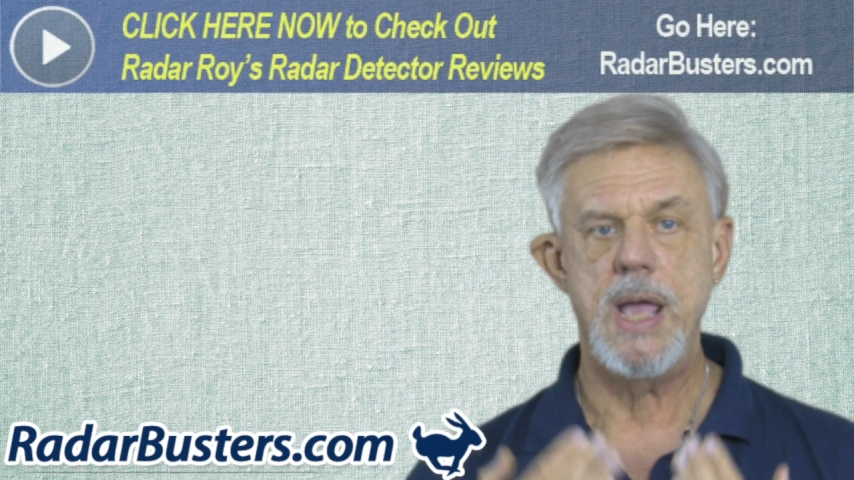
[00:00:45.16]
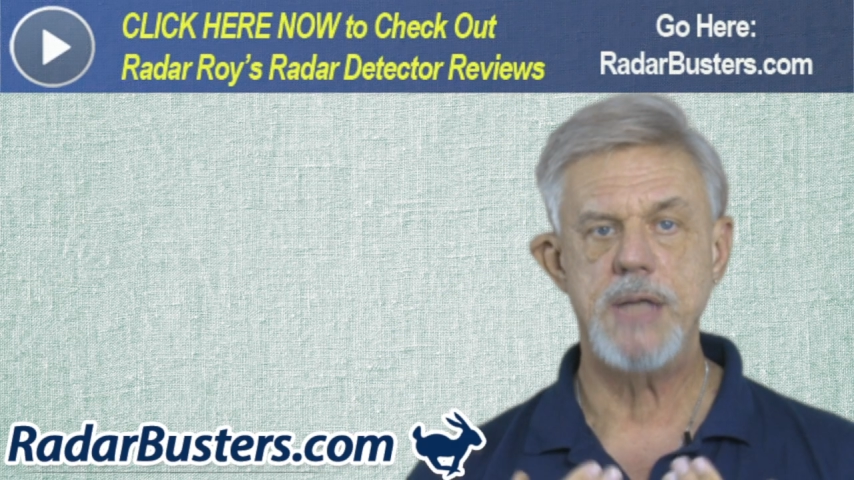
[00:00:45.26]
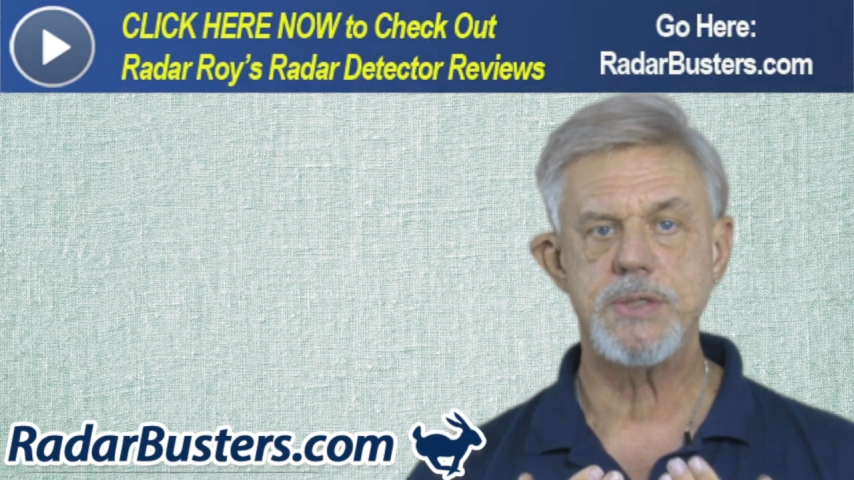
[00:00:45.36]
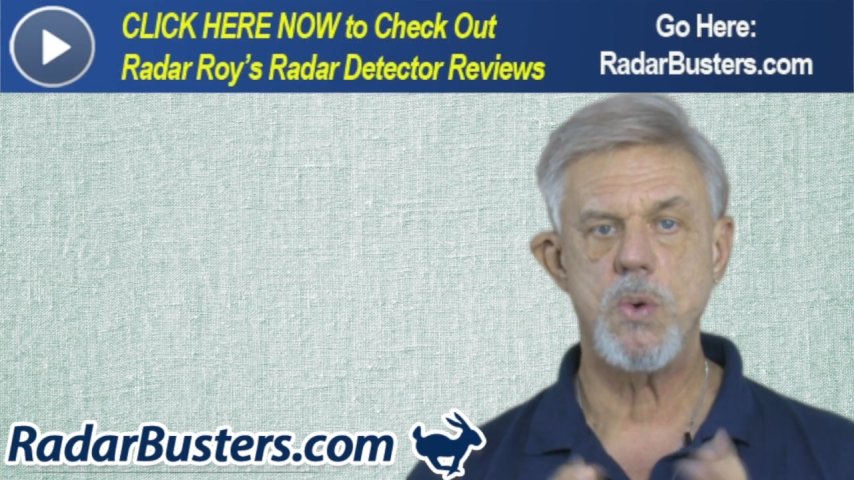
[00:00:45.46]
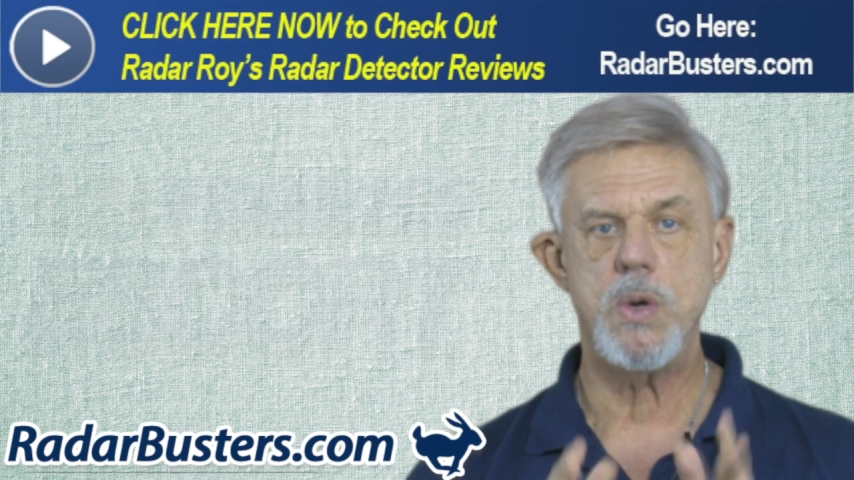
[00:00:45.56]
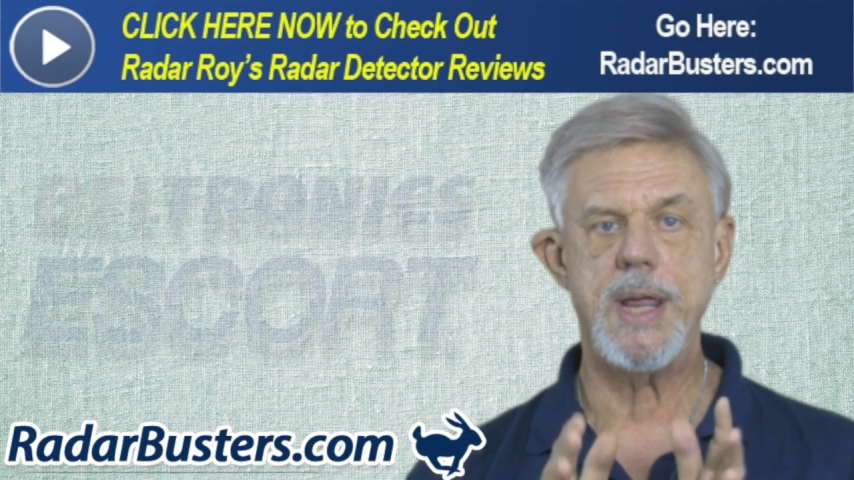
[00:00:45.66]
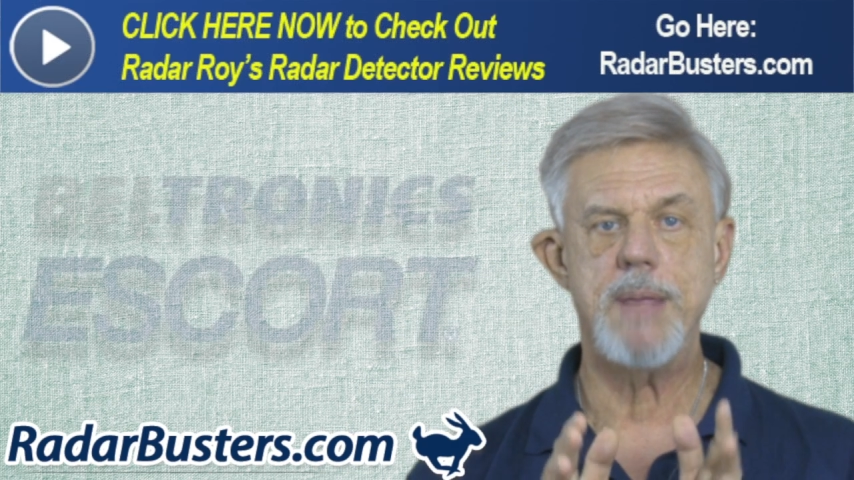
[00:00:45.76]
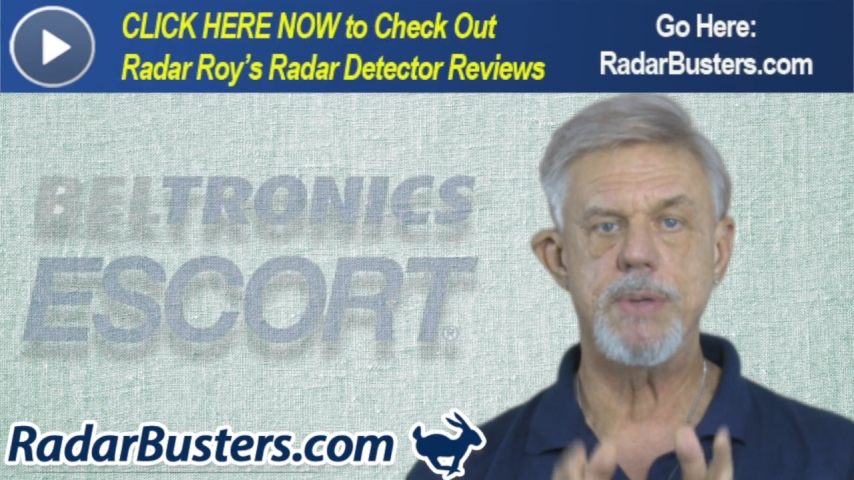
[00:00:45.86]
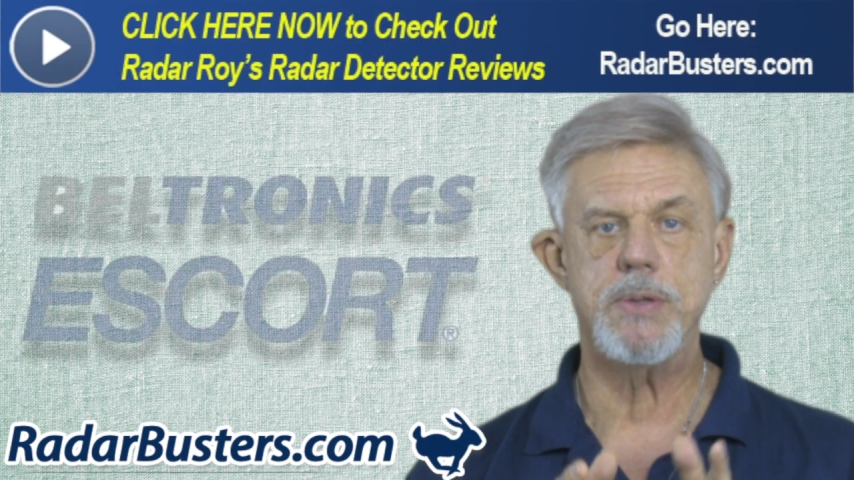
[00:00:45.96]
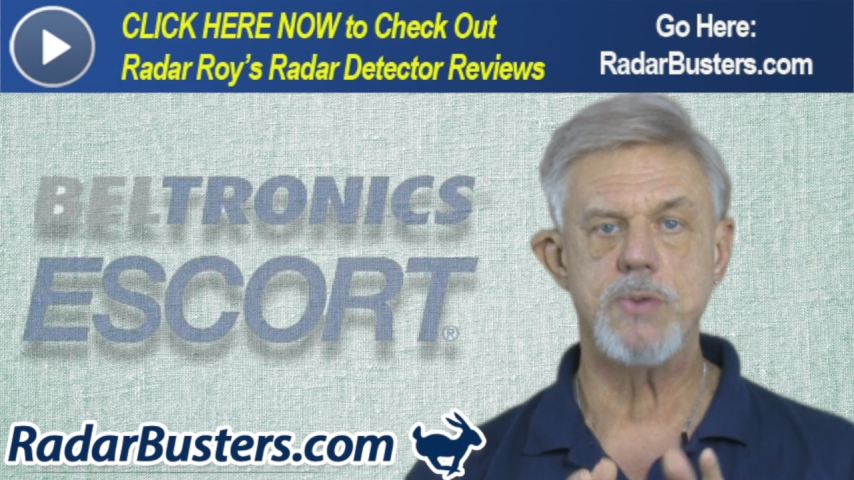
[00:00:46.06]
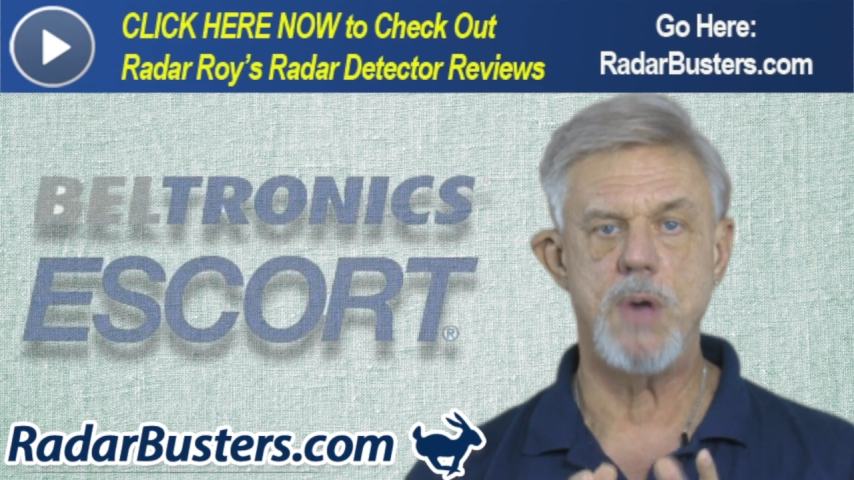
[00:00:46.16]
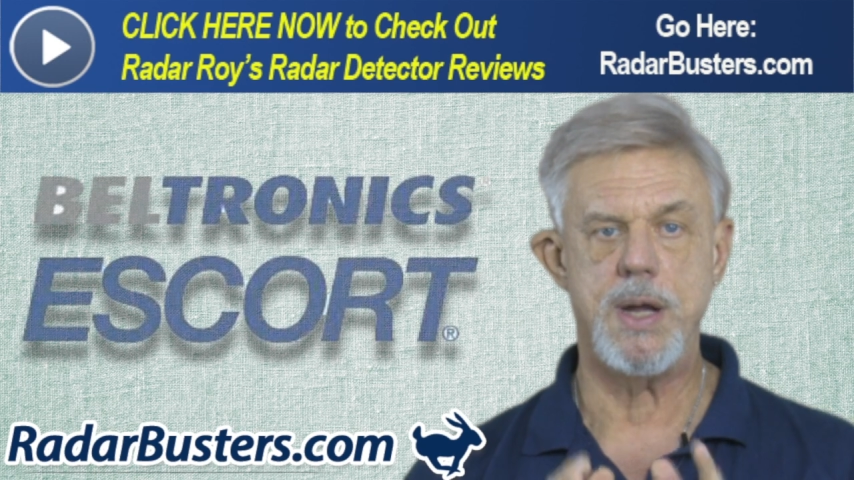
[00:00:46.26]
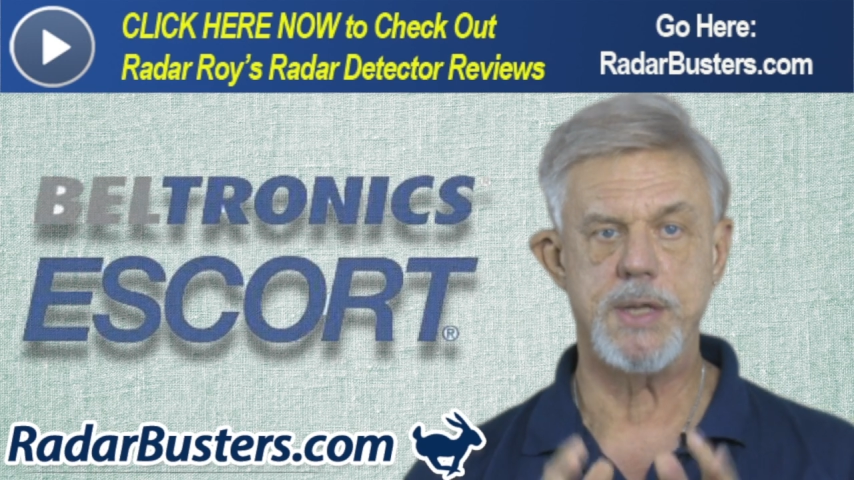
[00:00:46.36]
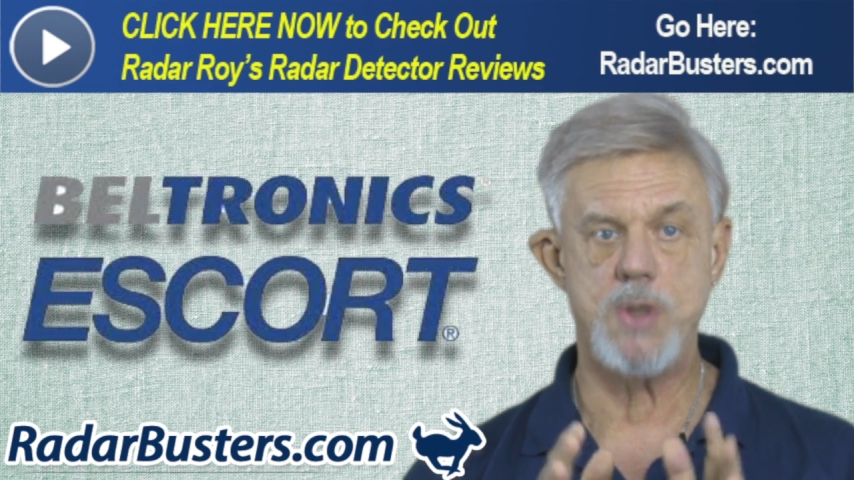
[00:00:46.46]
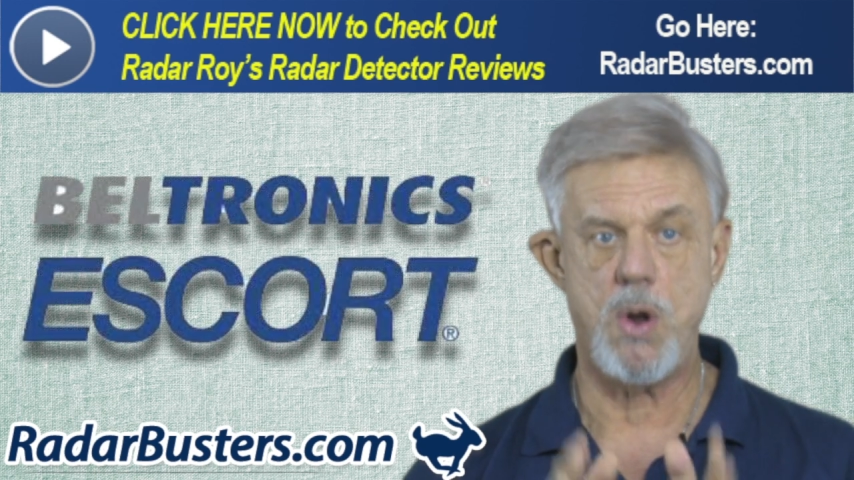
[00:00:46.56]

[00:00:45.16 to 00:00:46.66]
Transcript: Escort and Beltronics